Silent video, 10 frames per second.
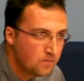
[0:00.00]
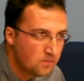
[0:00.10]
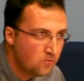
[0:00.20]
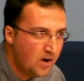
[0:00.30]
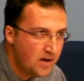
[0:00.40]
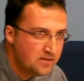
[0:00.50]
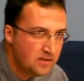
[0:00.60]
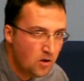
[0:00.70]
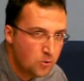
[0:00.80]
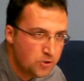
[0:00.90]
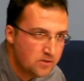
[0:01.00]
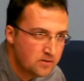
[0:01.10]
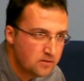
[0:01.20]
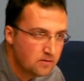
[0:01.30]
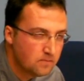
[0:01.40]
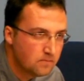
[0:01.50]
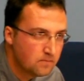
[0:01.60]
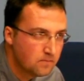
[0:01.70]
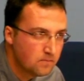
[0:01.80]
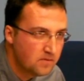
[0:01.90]
rising oceans,
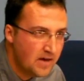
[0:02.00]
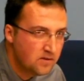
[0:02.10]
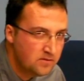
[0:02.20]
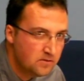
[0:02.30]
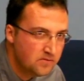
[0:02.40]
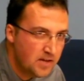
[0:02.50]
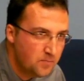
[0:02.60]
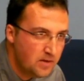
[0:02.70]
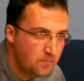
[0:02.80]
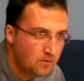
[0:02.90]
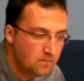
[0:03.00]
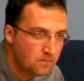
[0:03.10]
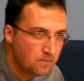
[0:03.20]
thousands of dead people.